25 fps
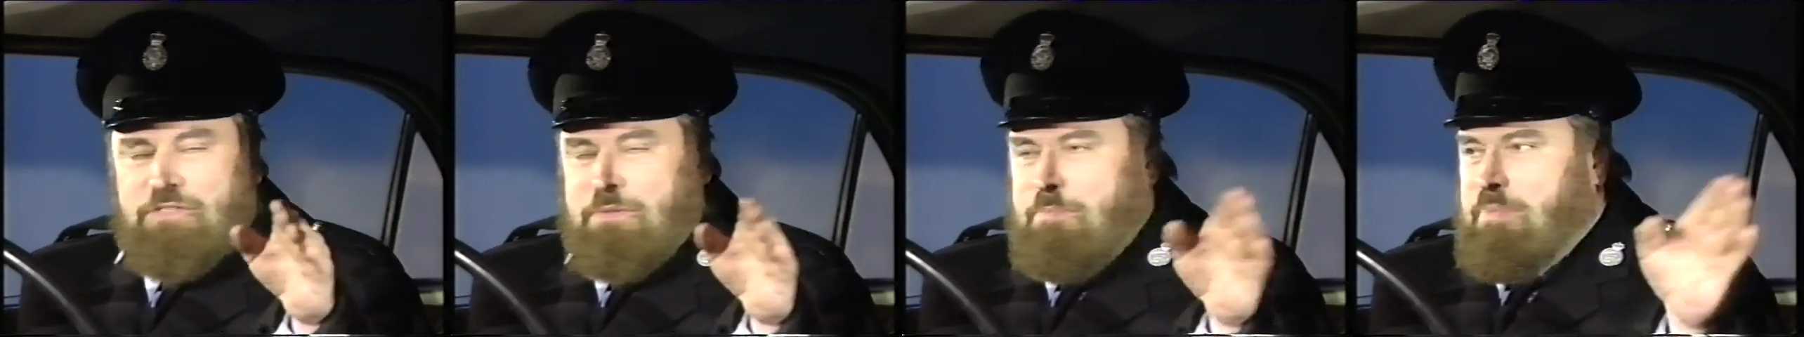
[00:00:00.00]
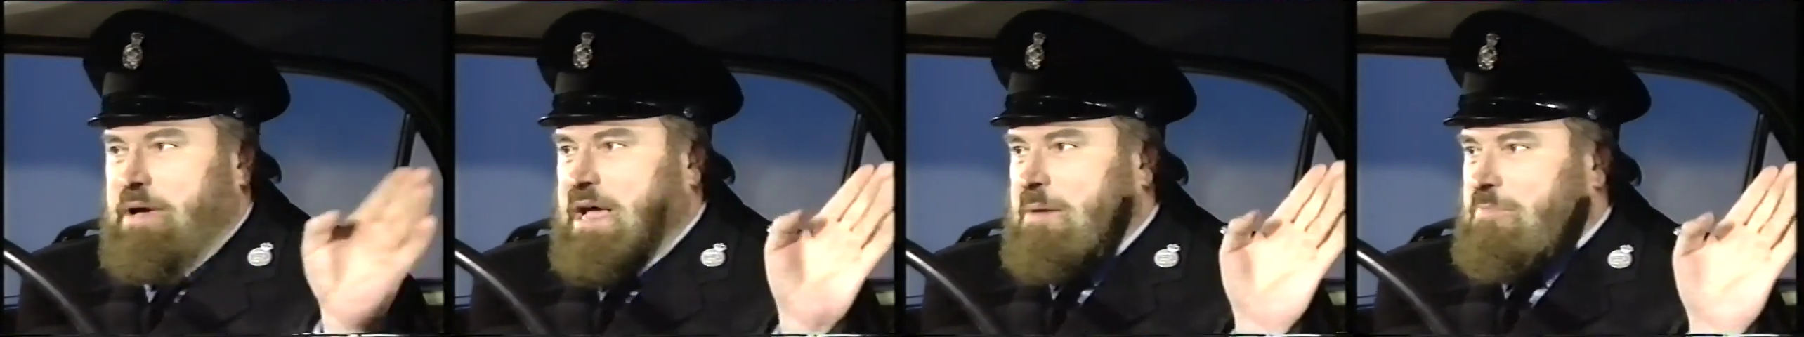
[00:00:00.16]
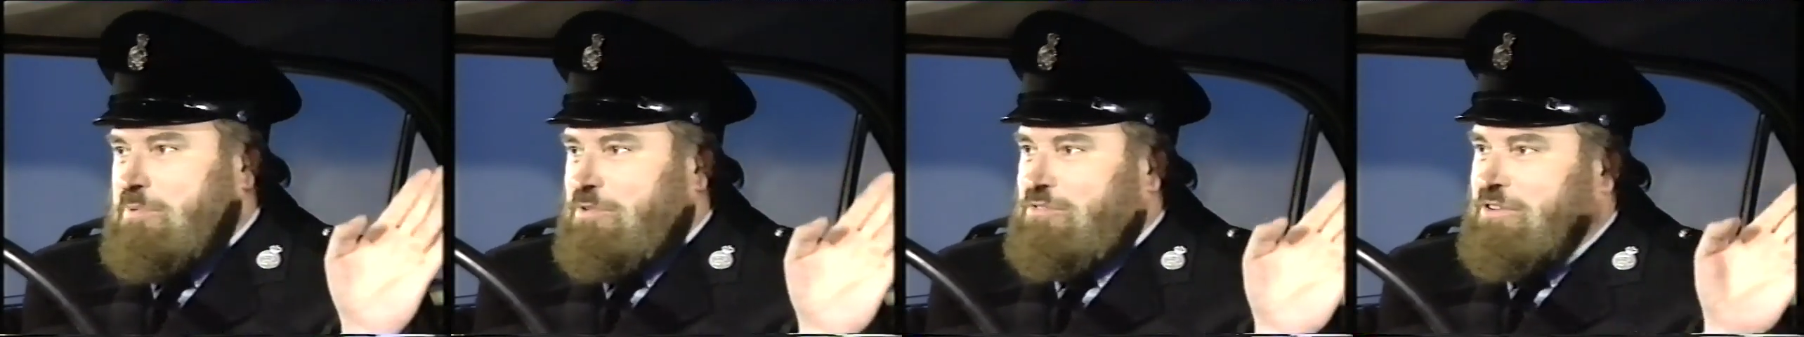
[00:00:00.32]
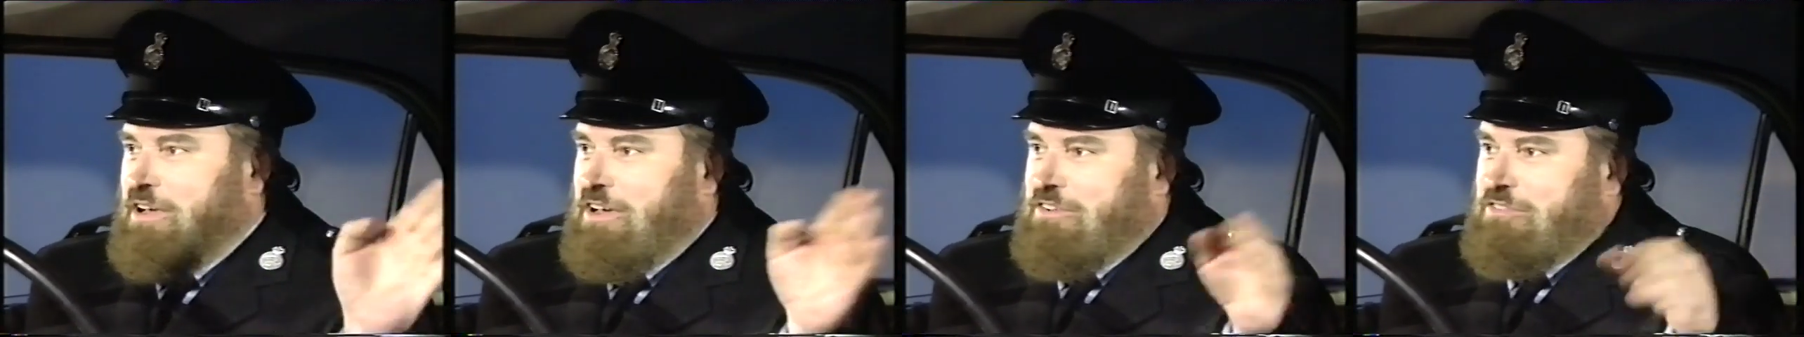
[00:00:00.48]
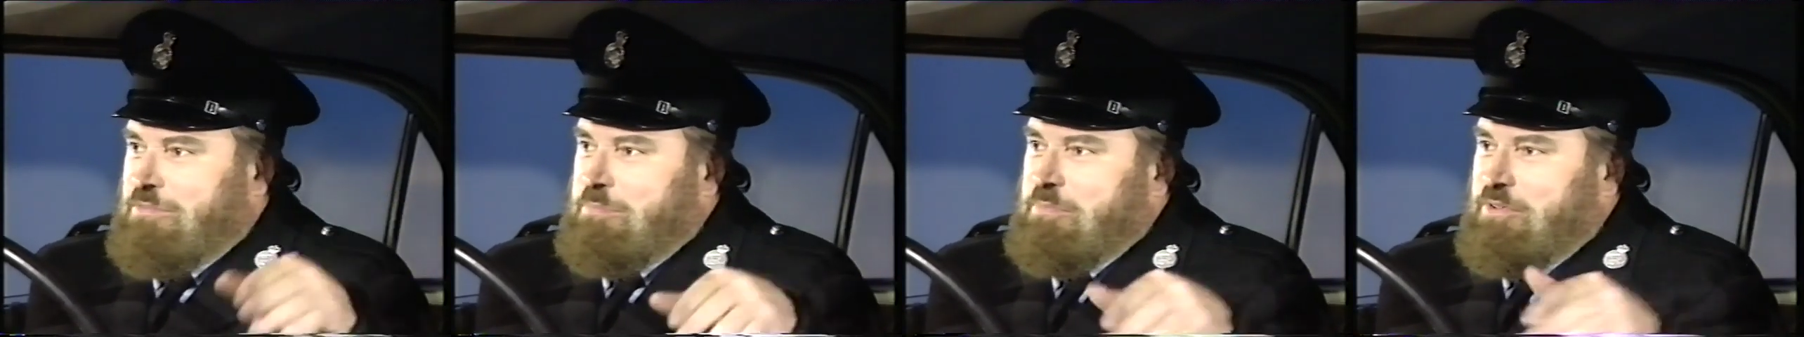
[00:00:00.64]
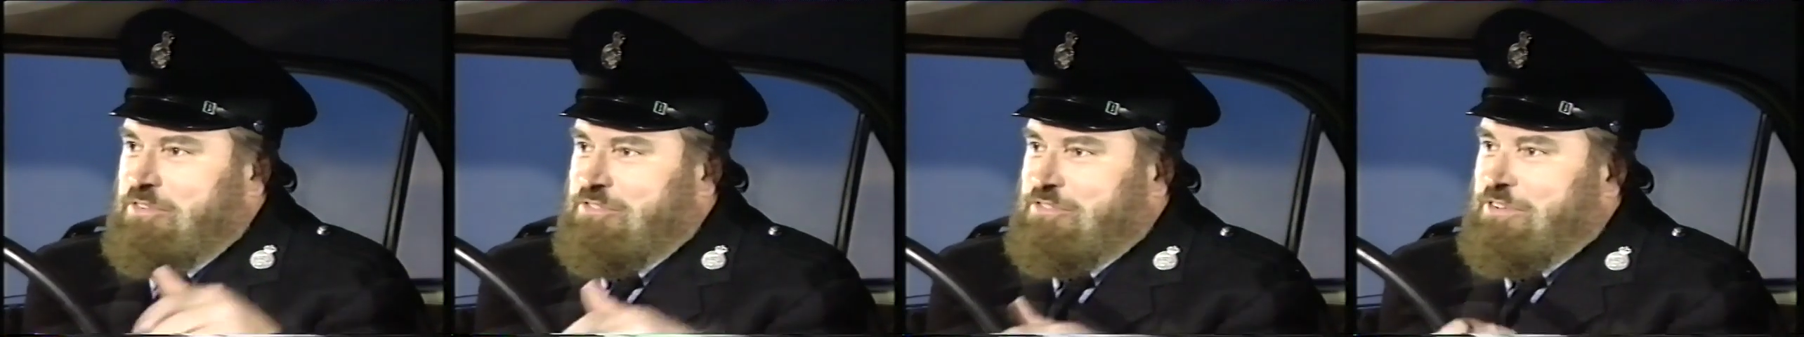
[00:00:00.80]
the back
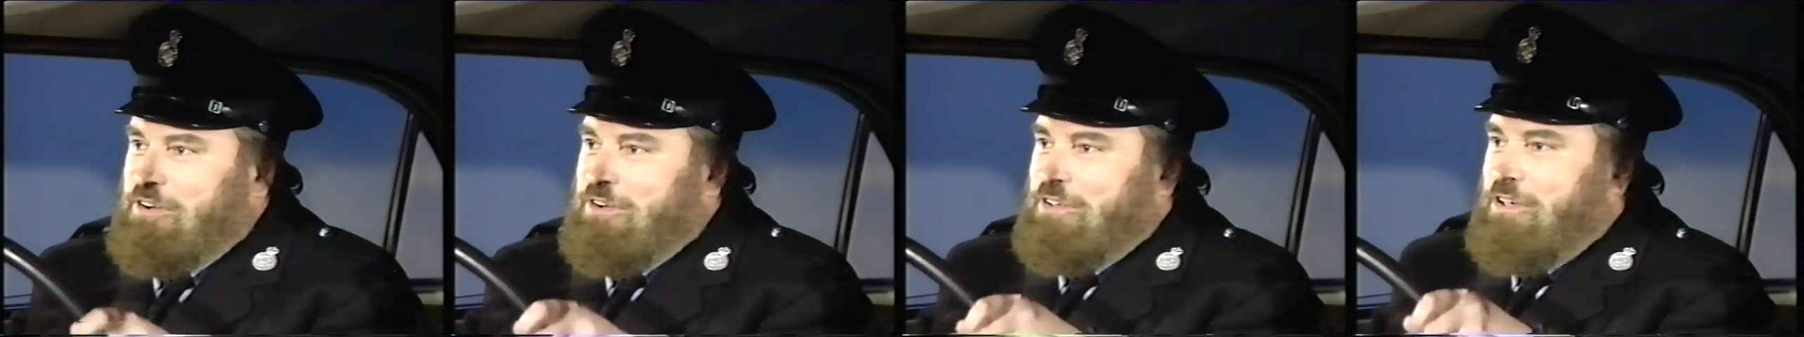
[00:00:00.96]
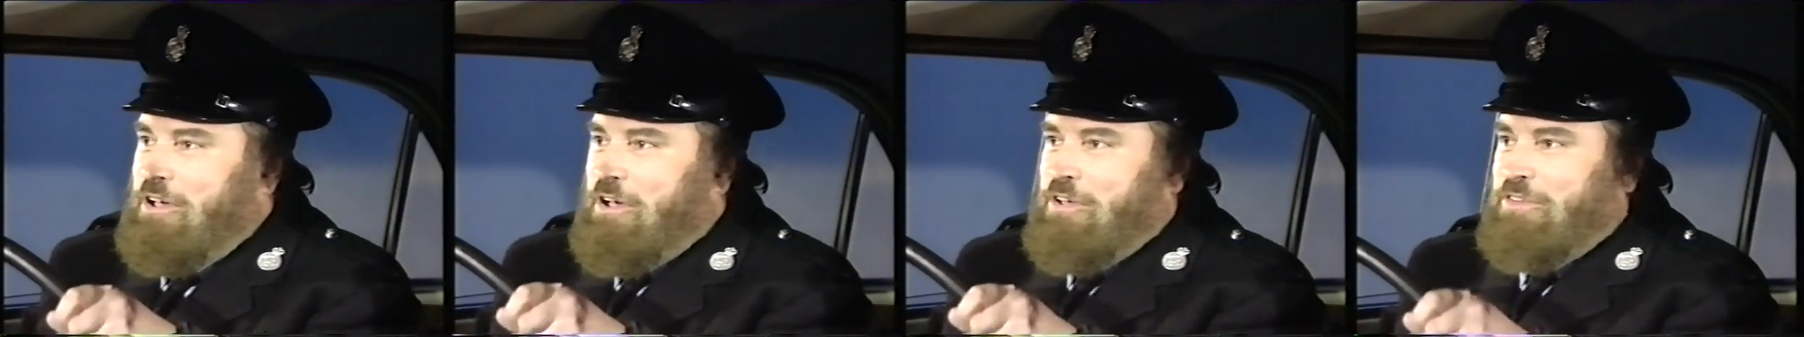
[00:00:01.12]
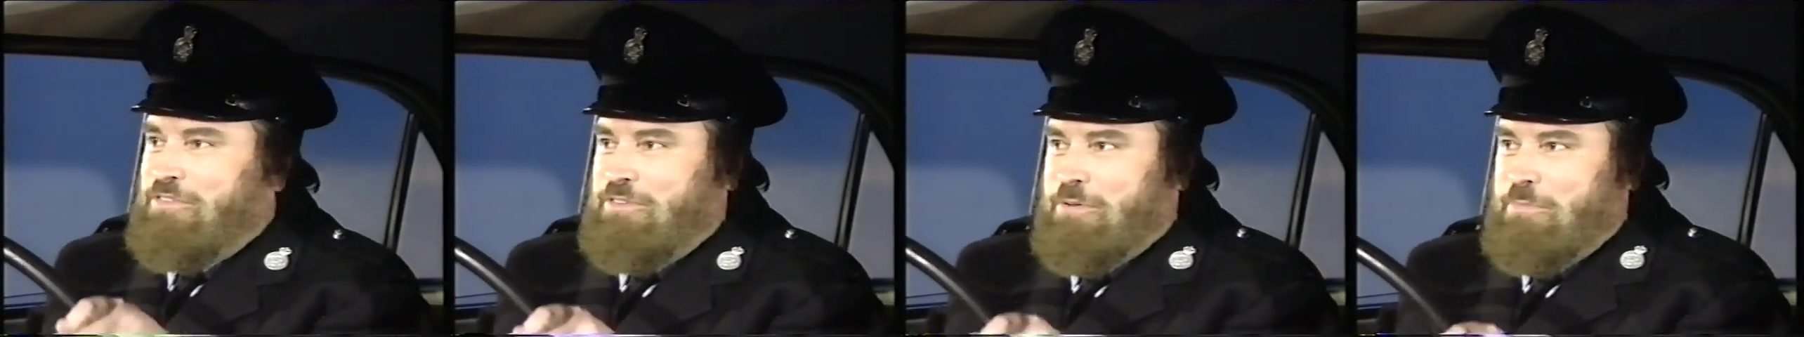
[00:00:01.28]
projection, was still going,